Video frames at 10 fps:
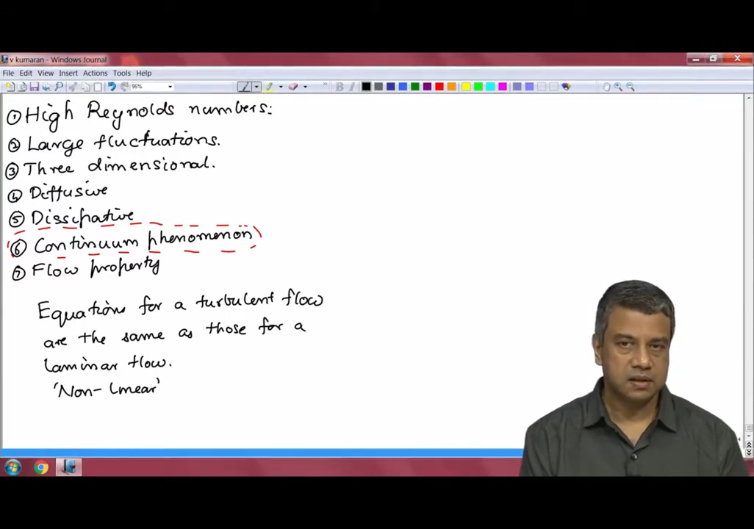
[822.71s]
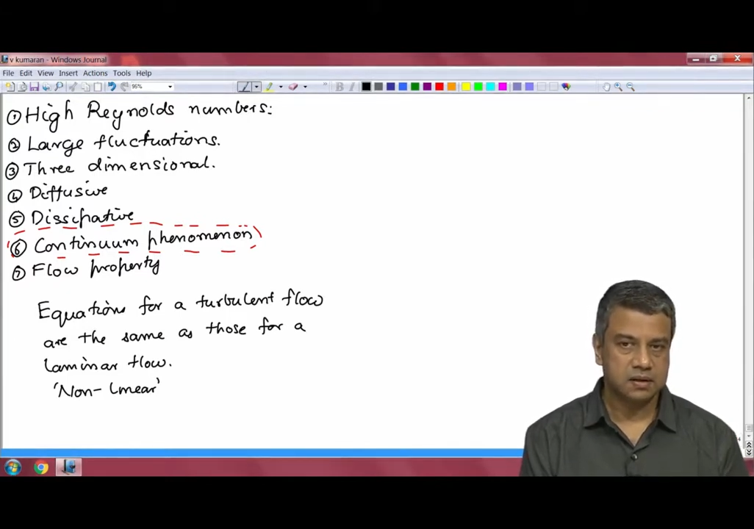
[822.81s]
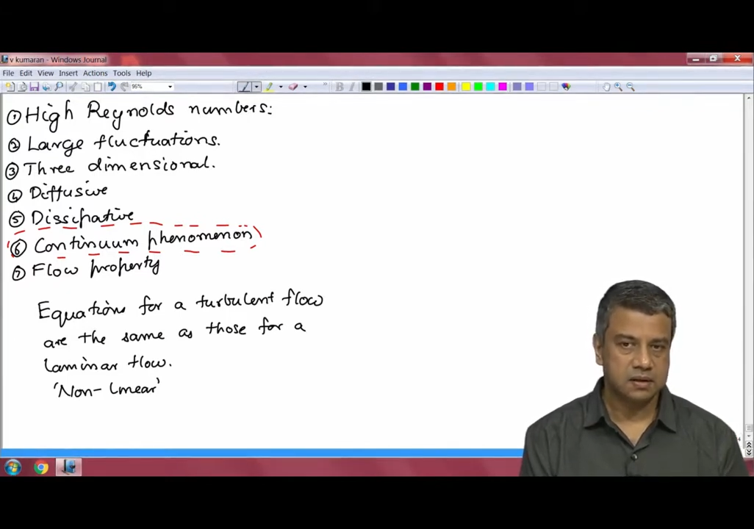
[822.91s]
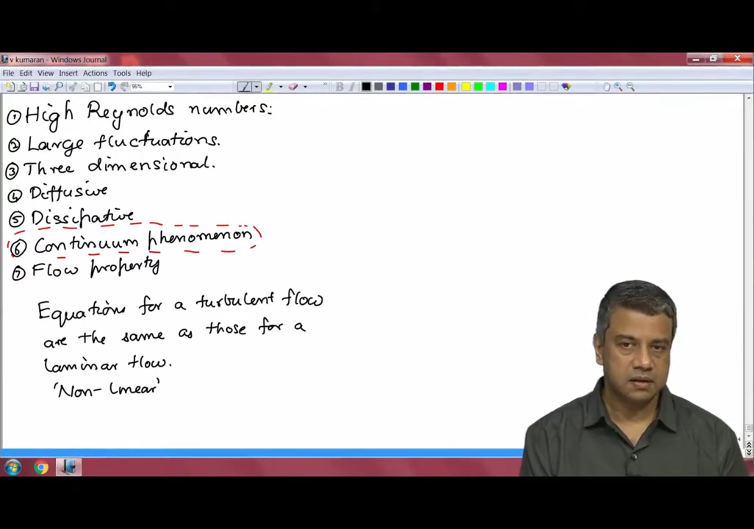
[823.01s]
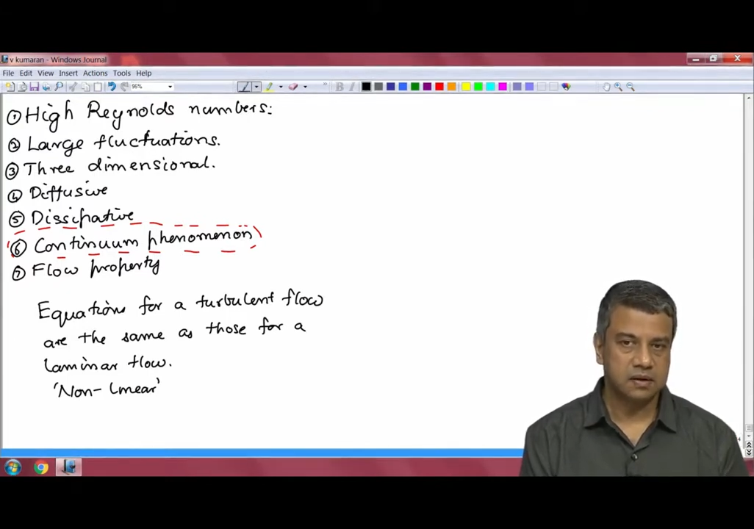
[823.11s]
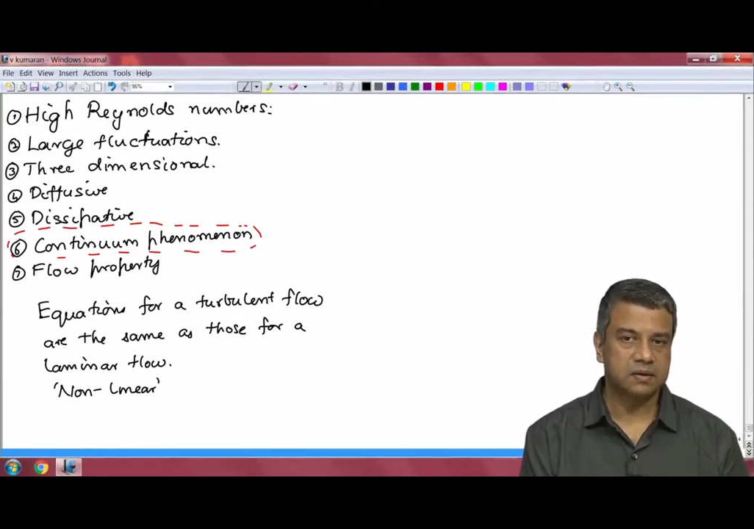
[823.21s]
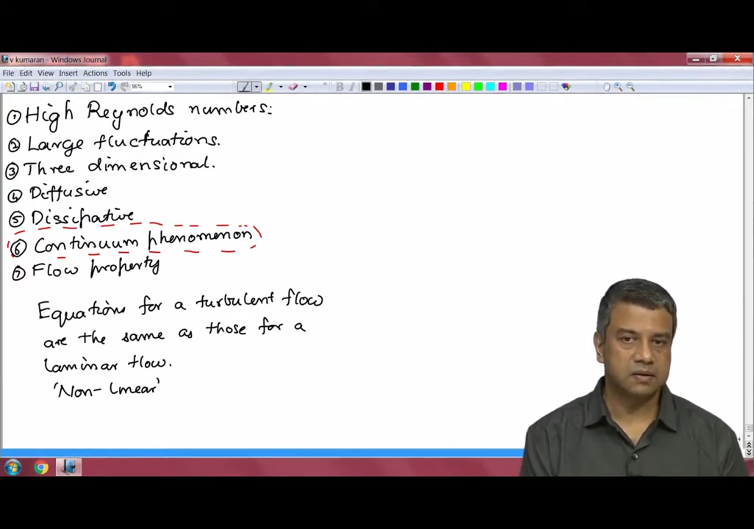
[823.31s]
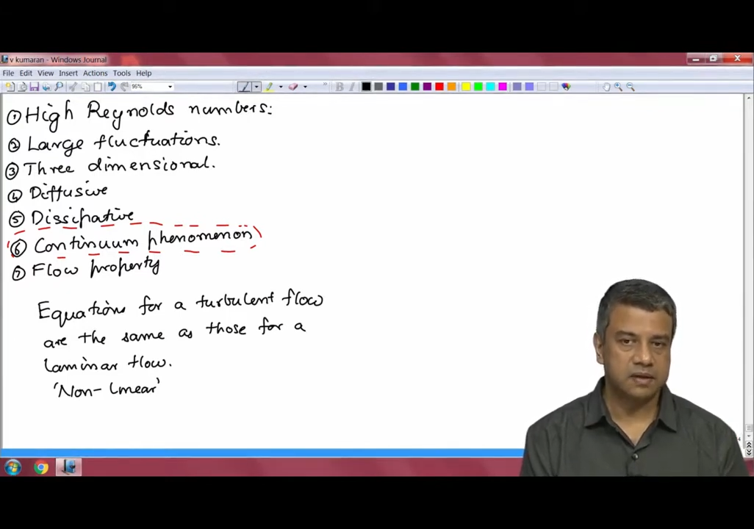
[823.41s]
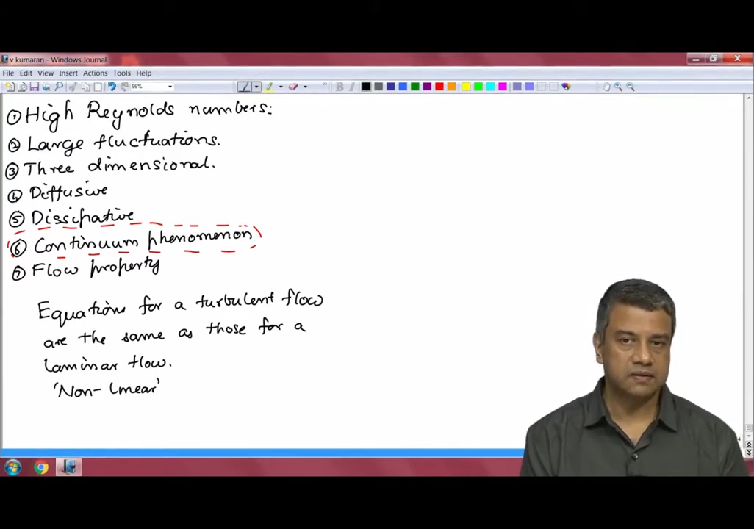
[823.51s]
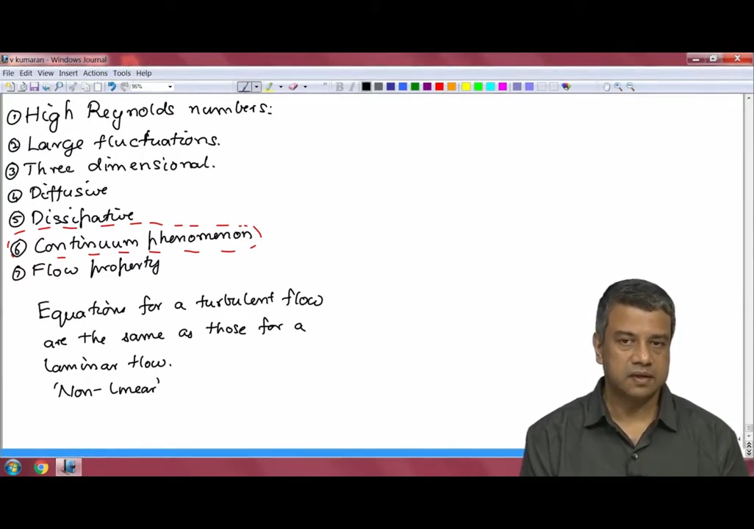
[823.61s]
Or you
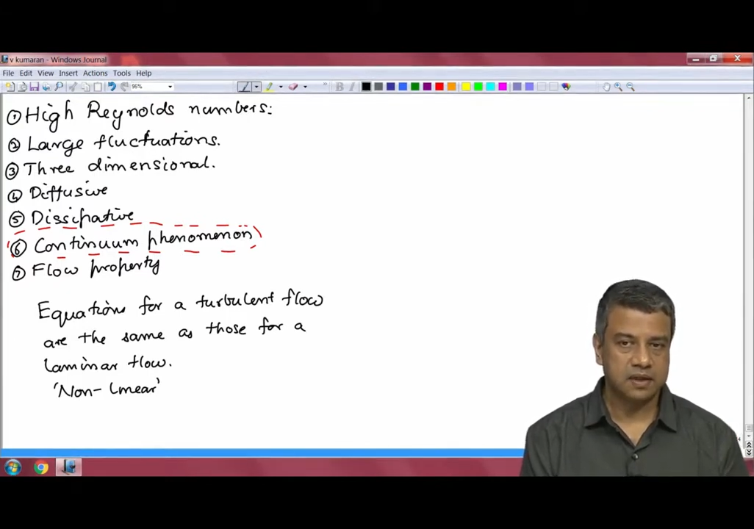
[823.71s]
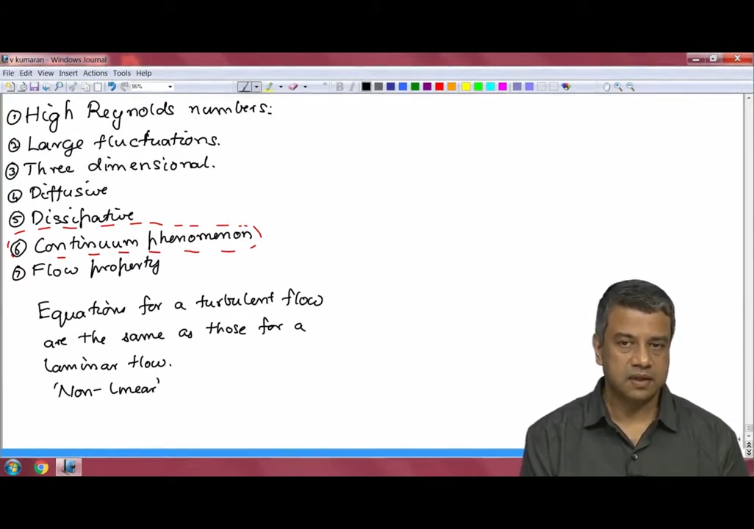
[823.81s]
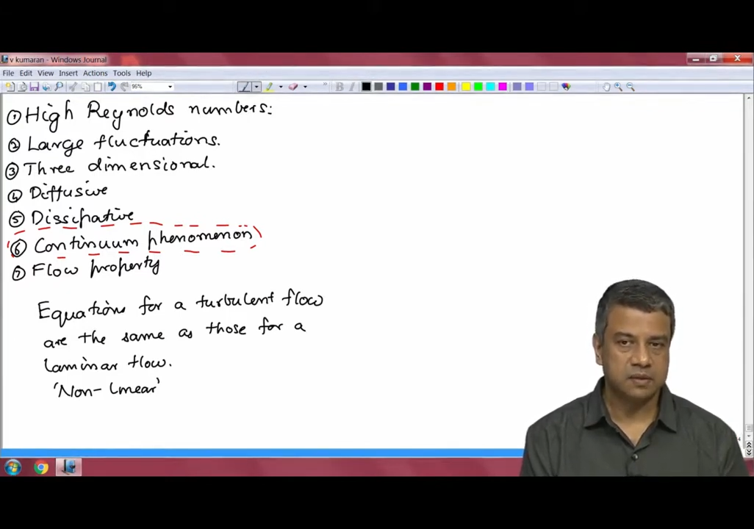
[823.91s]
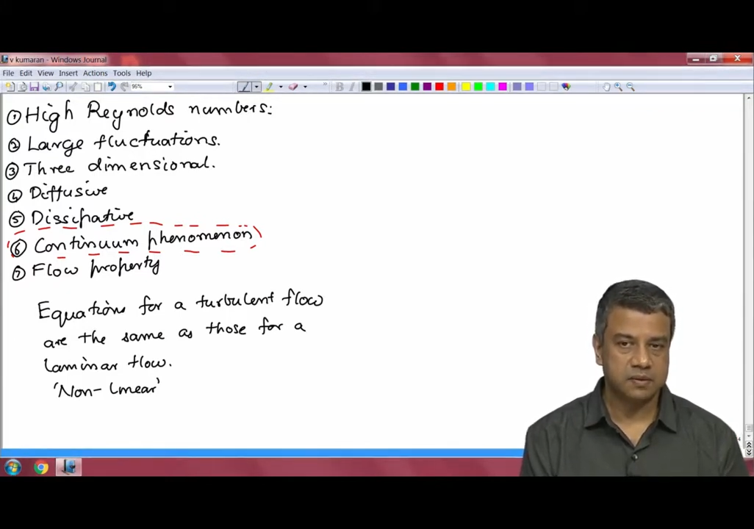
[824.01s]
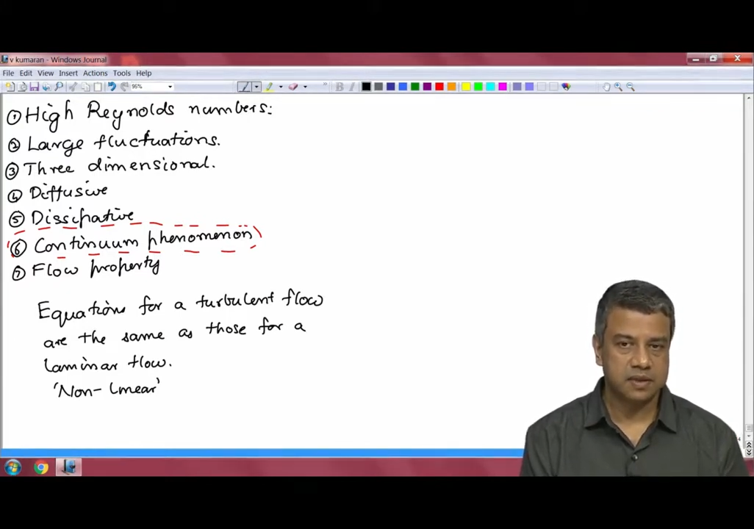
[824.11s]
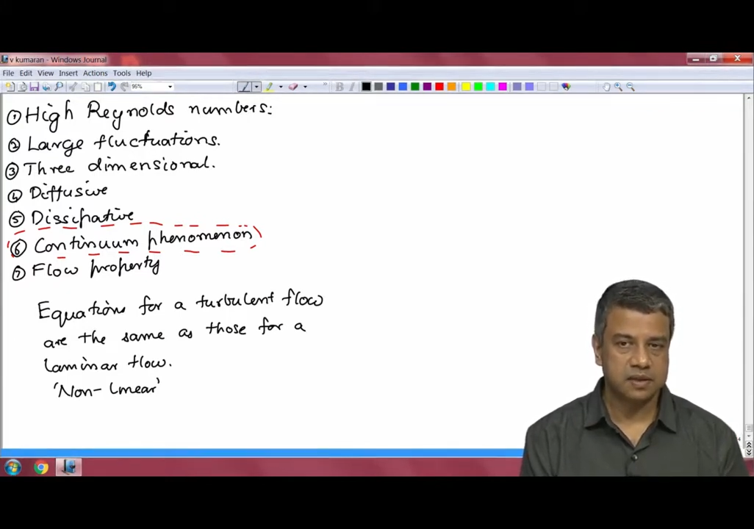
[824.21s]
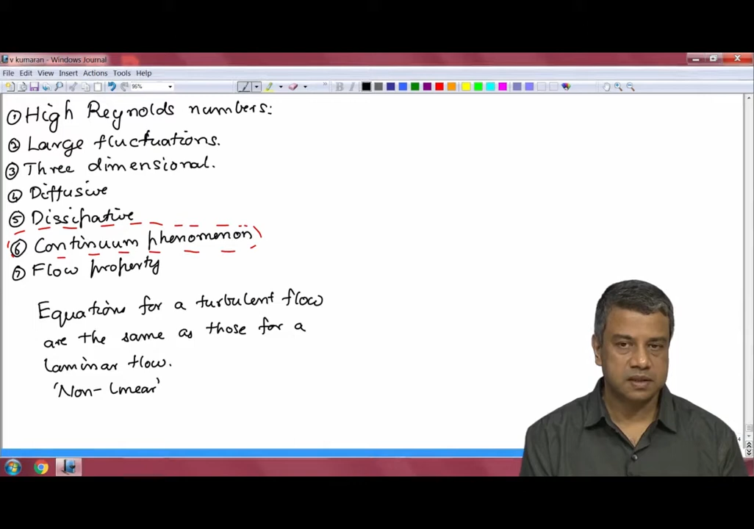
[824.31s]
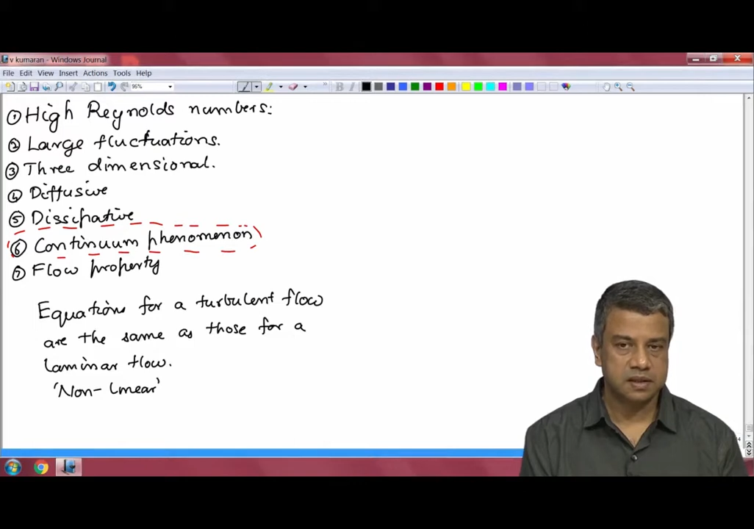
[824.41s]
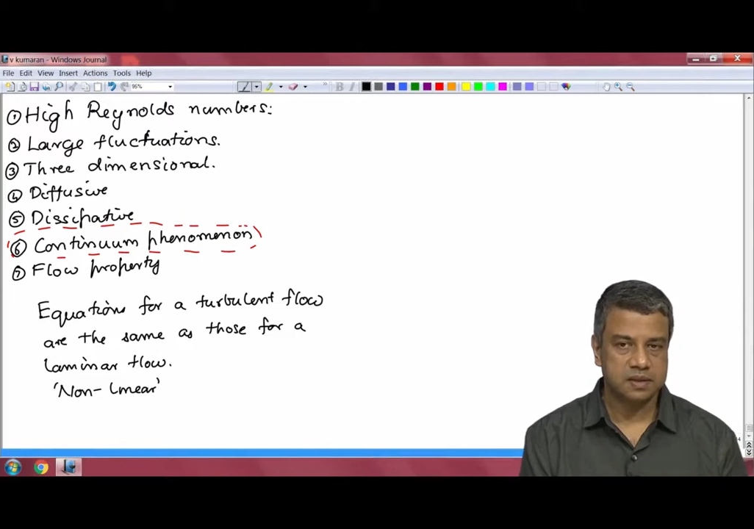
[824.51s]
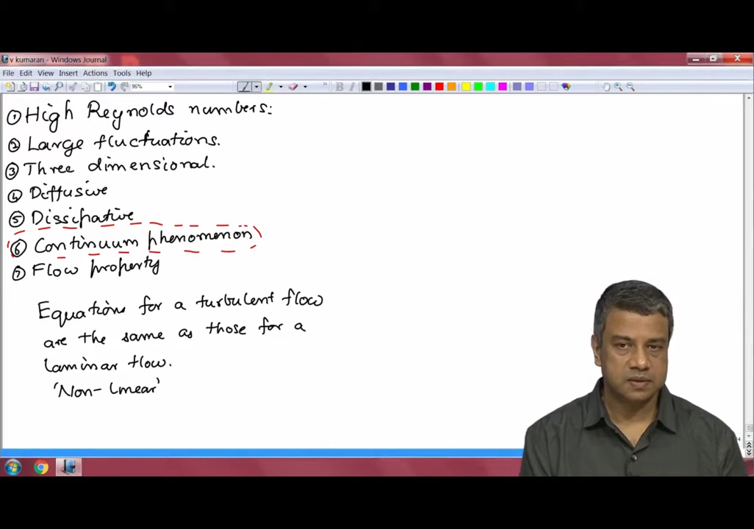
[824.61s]
have
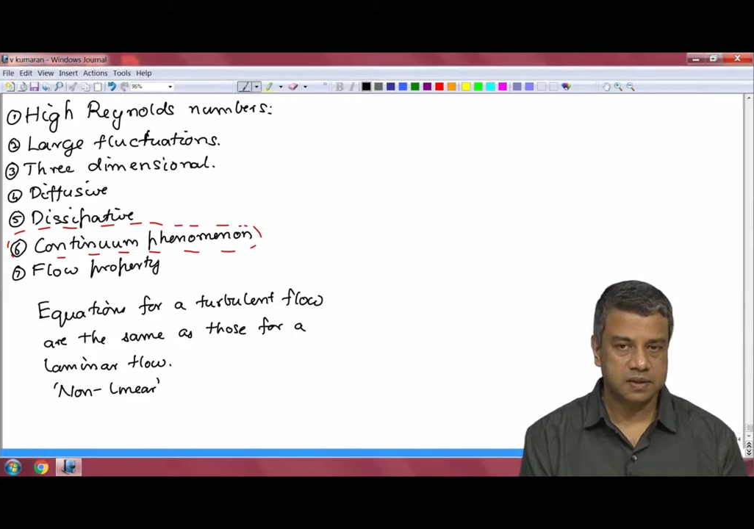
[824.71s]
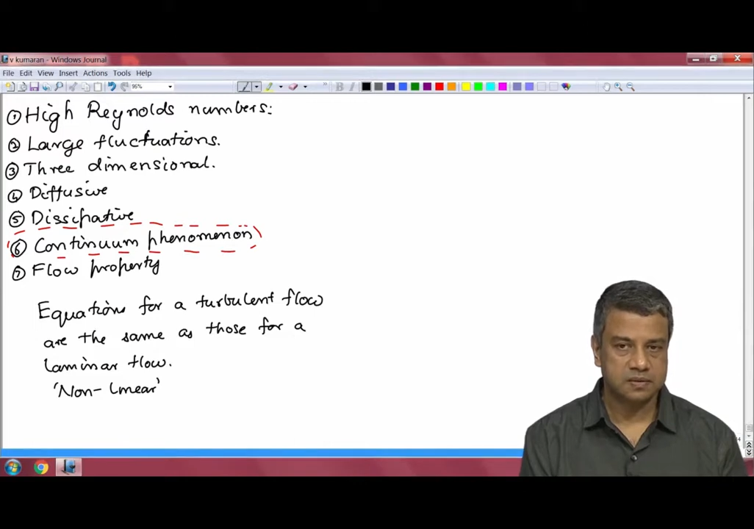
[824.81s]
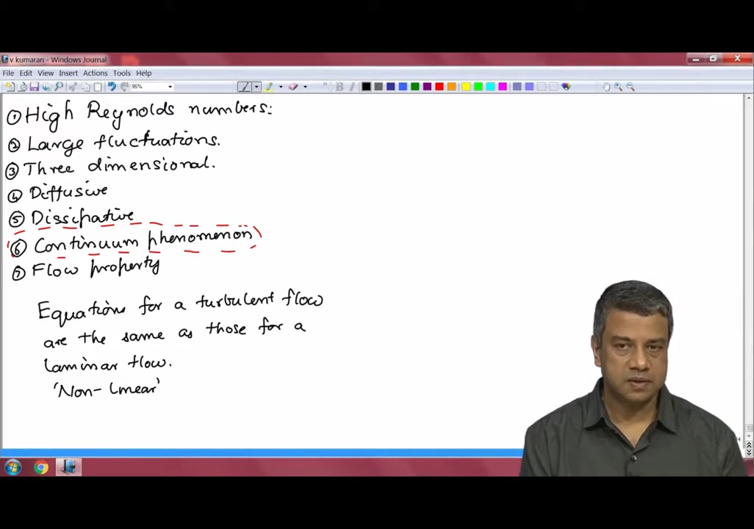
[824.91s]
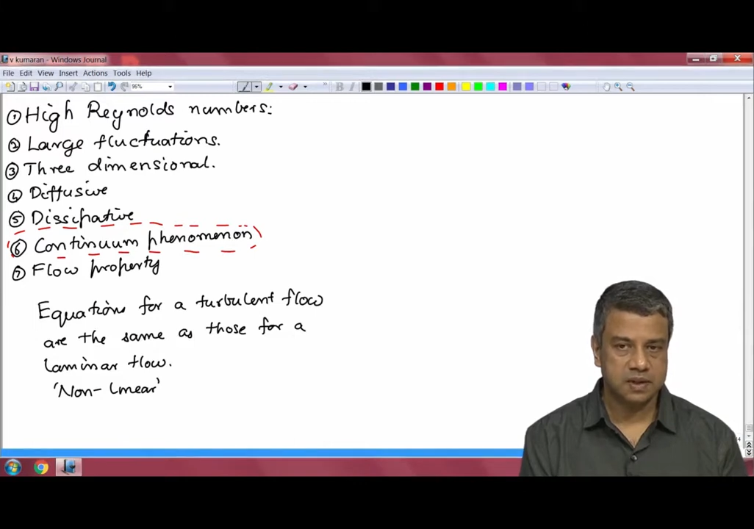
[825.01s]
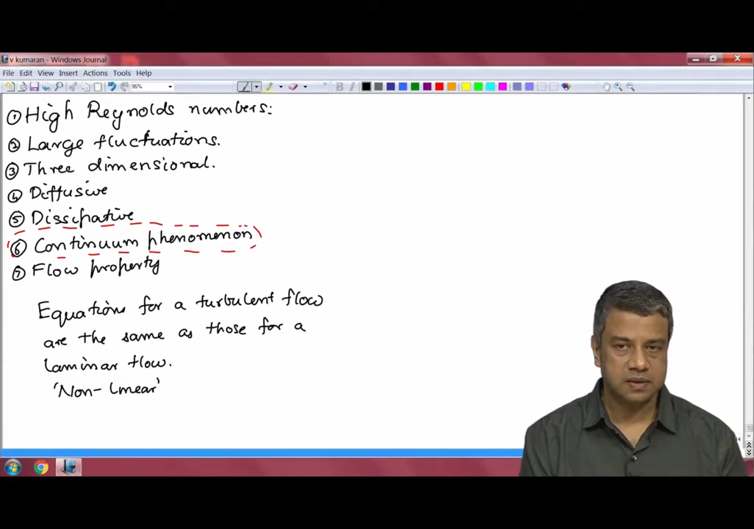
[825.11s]
inhomogeneous terms as well.